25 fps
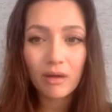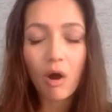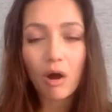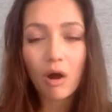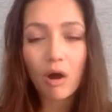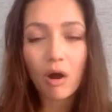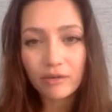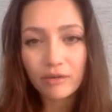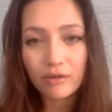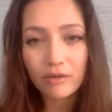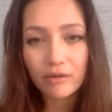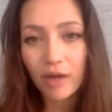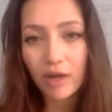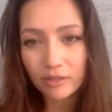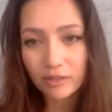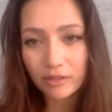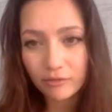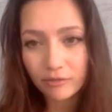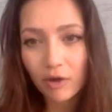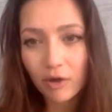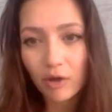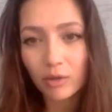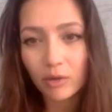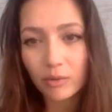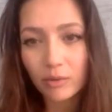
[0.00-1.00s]
are in fact
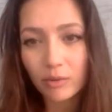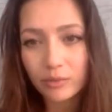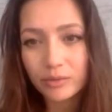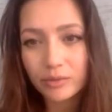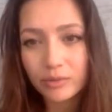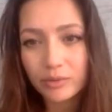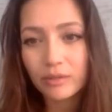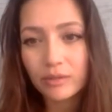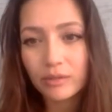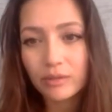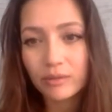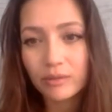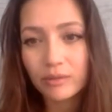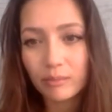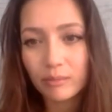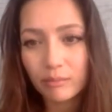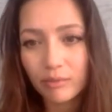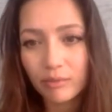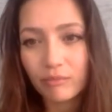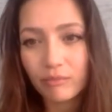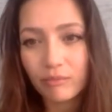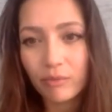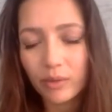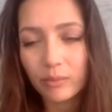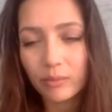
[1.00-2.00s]
followed
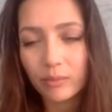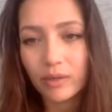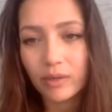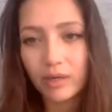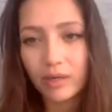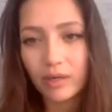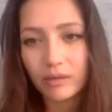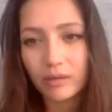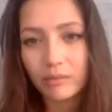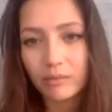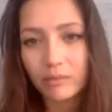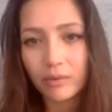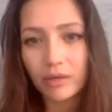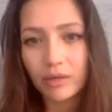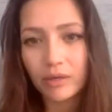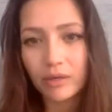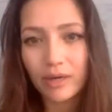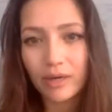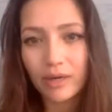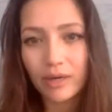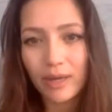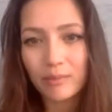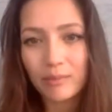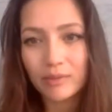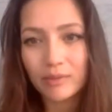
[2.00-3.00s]
before
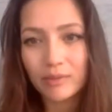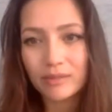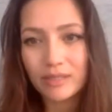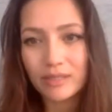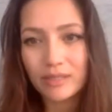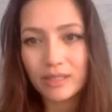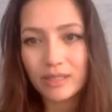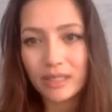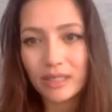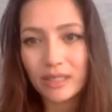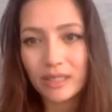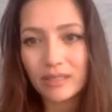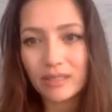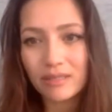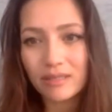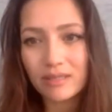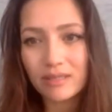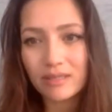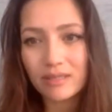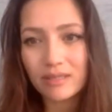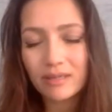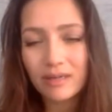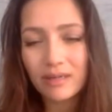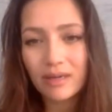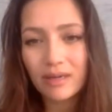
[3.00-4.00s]
we're able to eat.